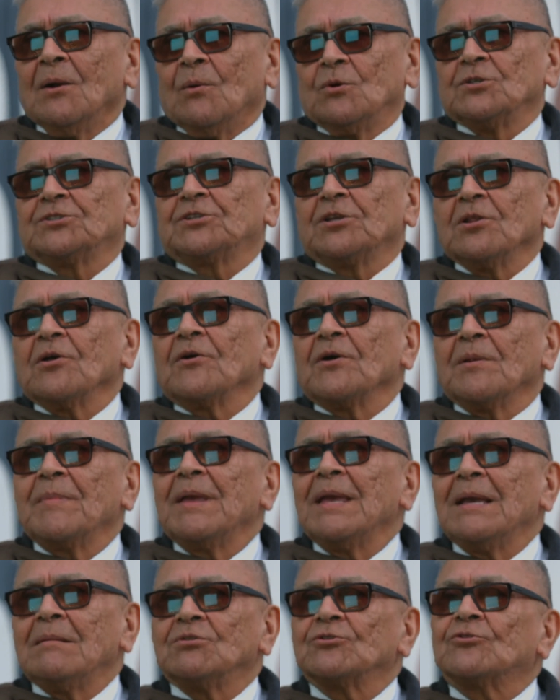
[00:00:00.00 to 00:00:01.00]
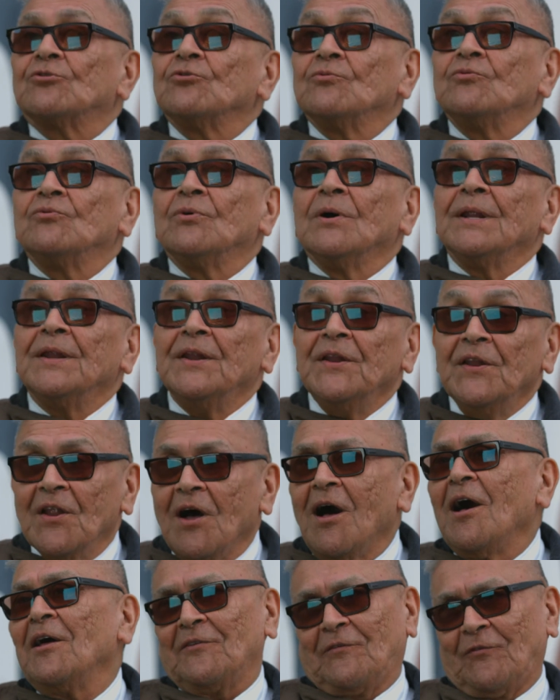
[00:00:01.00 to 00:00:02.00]
We're still going to be able to
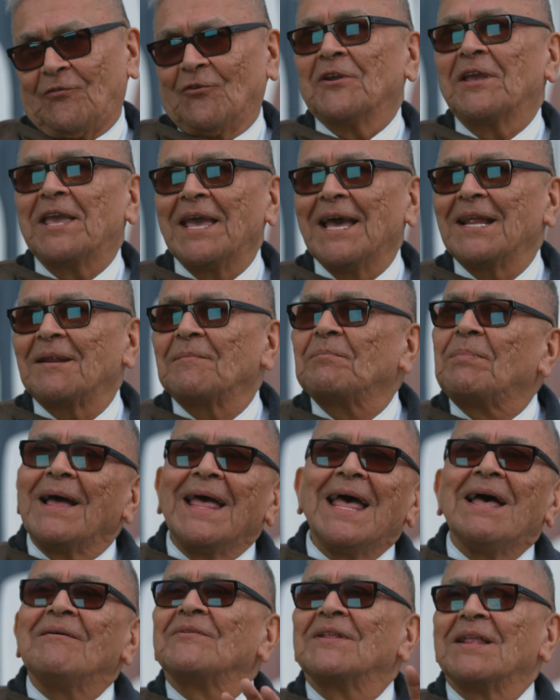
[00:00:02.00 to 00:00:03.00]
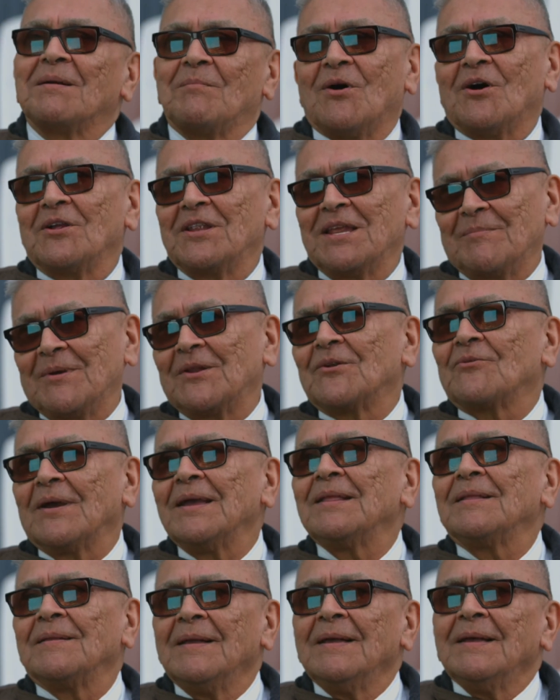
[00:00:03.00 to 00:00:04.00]
not forget by having the monument,
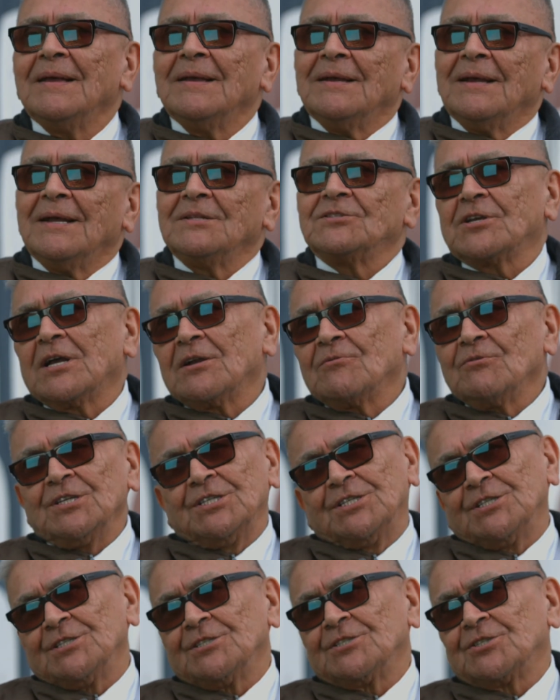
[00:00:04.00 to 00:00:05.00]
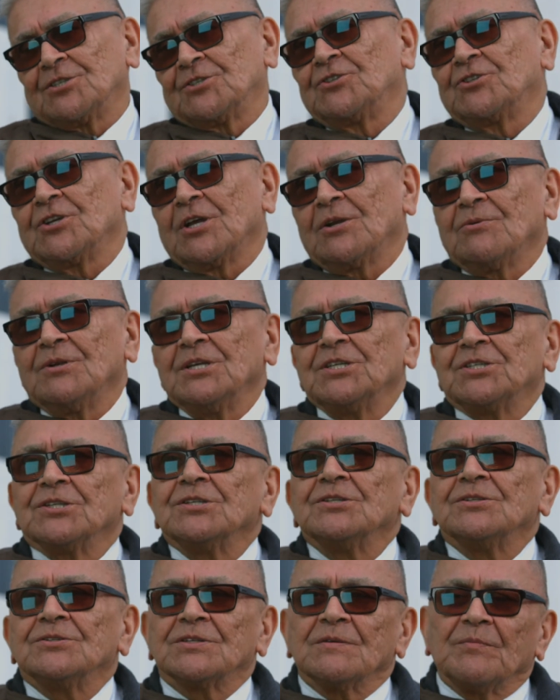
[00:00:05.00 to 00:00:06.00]
right? And generations and
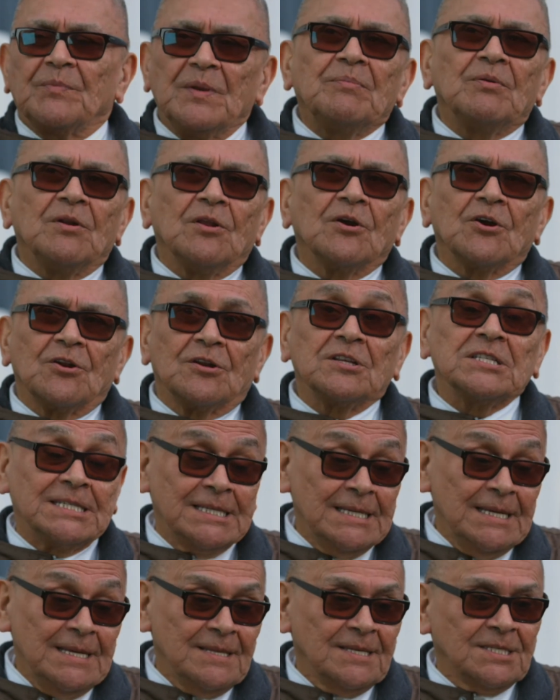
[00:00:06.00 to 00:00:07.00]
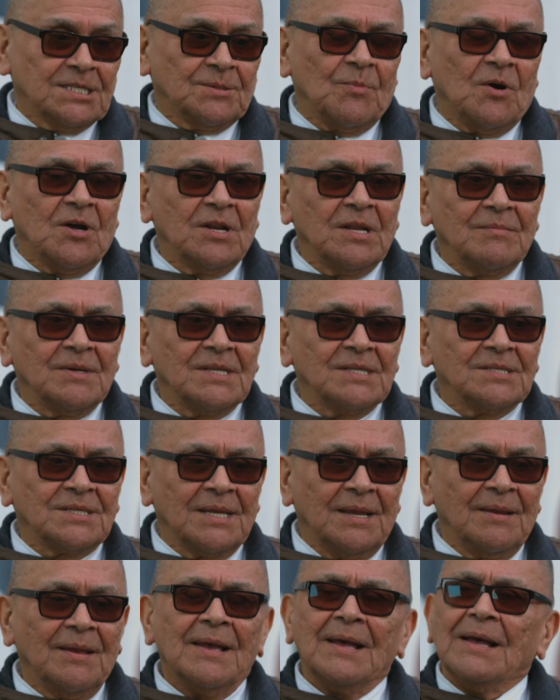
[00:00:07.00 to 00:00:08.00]
generations of people are going to see this monument and
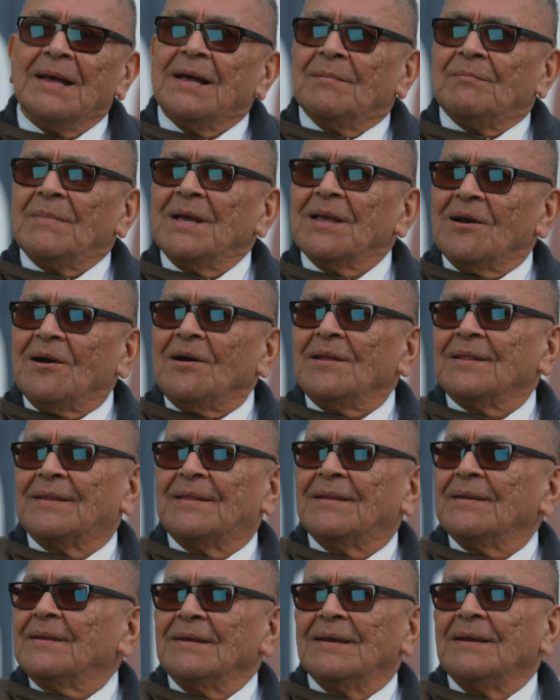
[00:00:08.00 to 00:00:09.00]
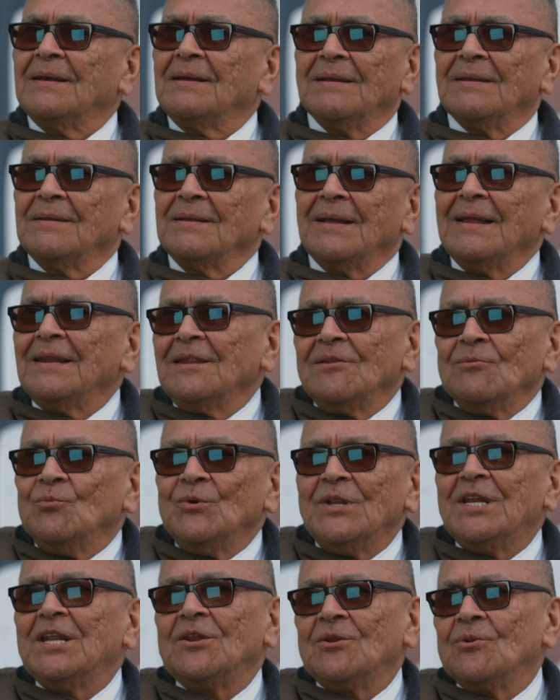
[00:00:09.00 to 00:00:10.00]
say, my God, uh,
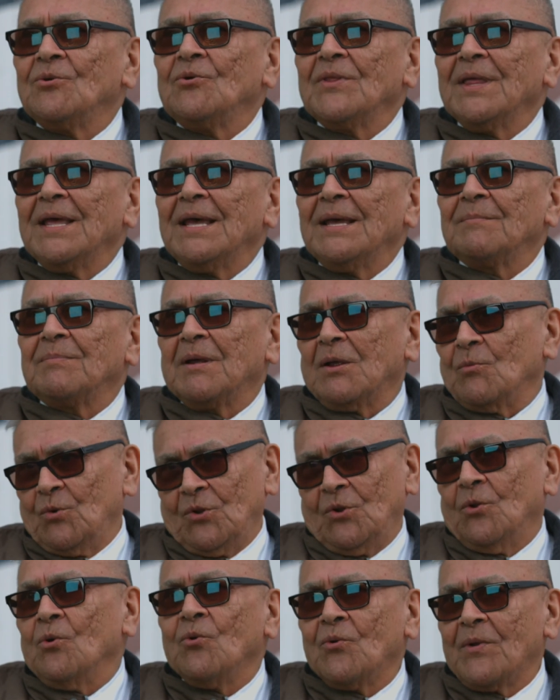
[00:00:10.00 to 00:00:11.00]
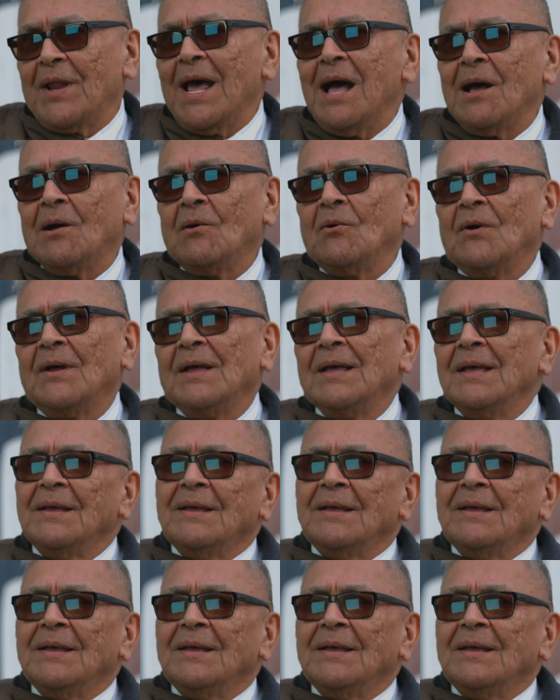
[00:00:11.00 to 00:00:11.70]
we didn't know that, but we know now.